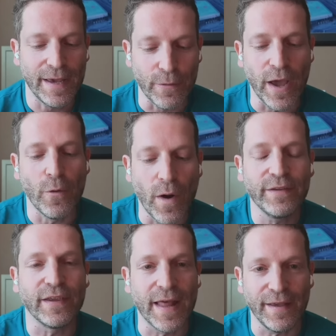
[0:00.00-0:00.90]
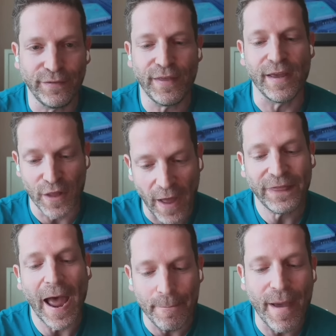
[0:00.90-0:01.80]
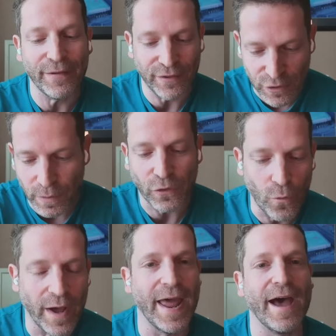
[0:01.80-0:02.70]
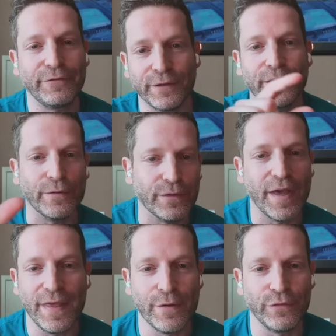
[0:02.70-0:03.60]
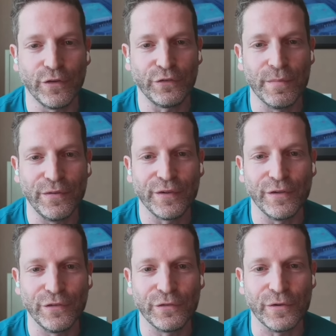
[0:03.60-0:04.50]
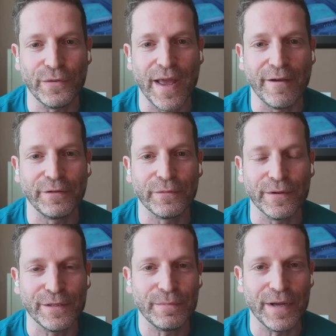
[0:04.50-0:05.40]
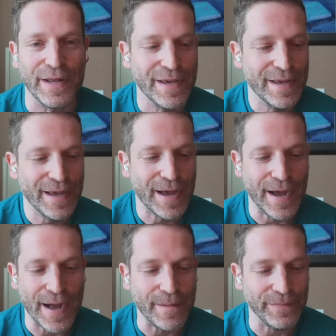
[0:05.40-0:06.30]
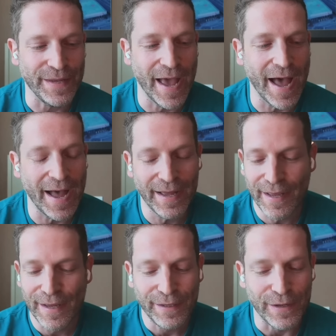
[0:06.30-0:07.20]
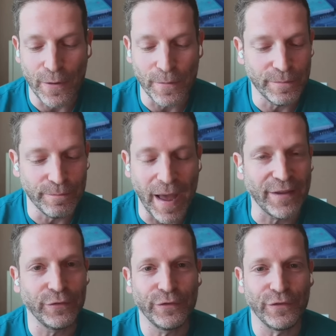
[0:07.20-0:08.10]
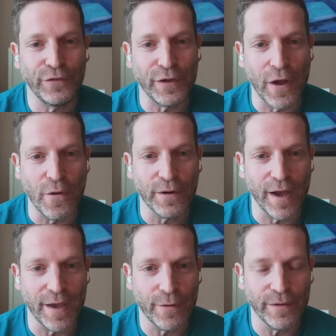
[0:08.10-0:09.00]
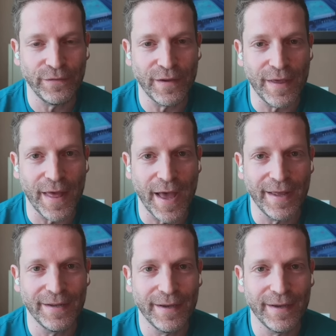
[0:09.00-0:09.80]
was a nice thing. Not that message, but the one after. I think it was just misconstrued afterwards. But Masters is the GOAT. I always say that.